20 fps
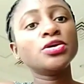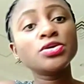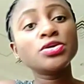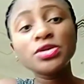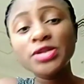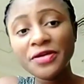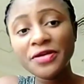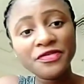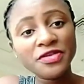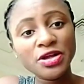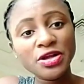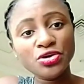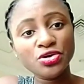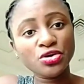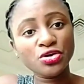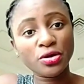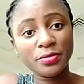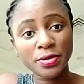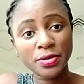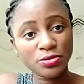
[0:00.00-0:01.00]
definitely you will
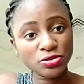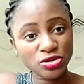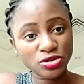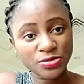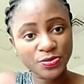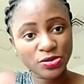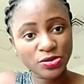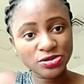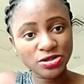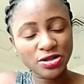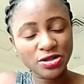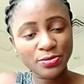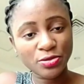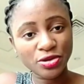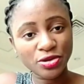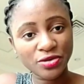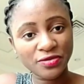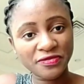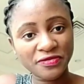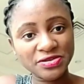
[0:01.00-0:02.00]
not be able to sponsor them under
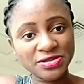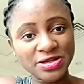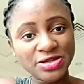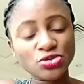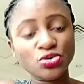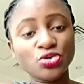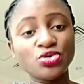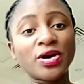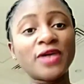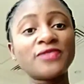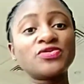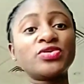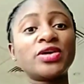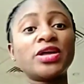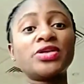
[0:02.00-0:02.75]
your visa. So you have to